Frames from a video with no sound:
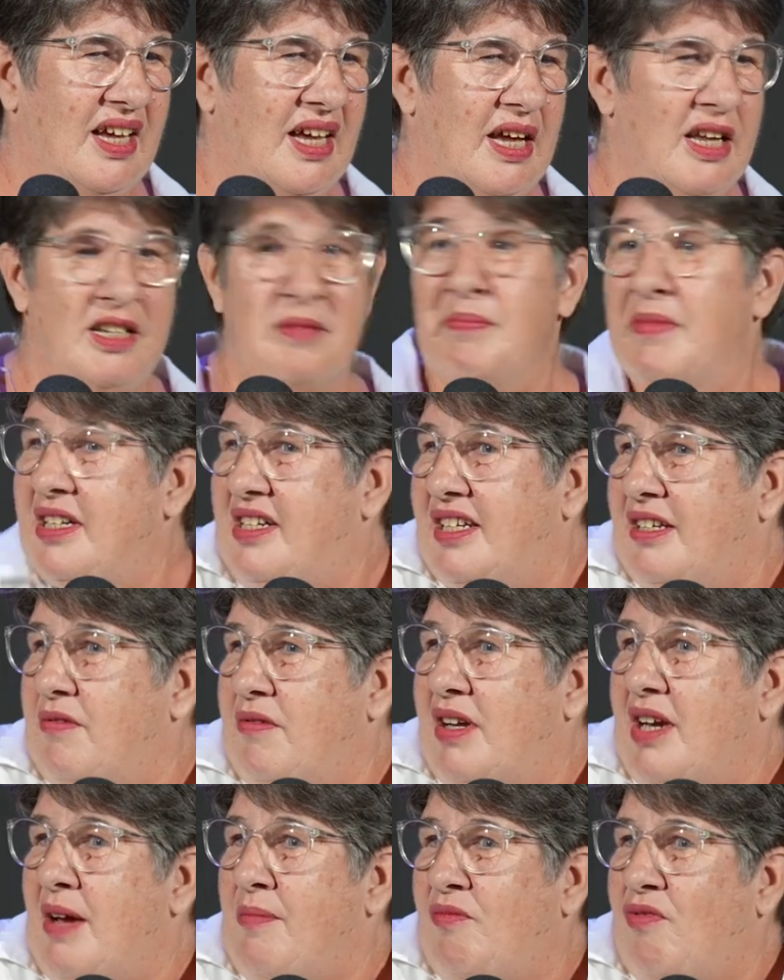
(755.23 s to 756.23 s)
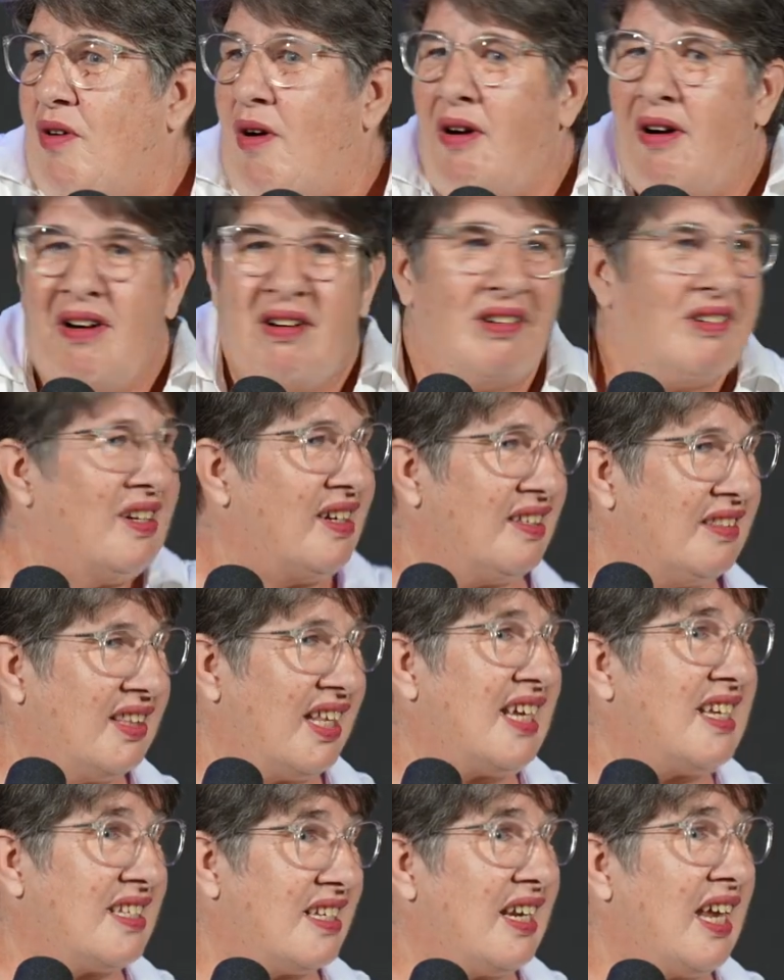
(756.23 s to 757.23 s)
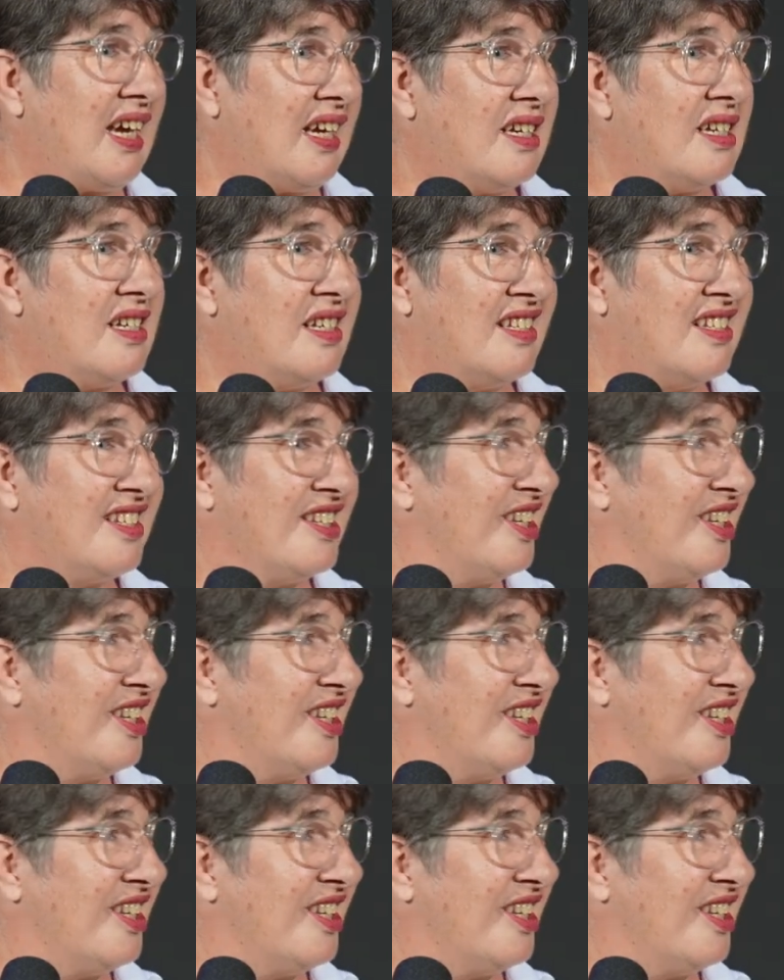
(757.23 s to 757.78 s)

admitting when I'm wrong and things like this.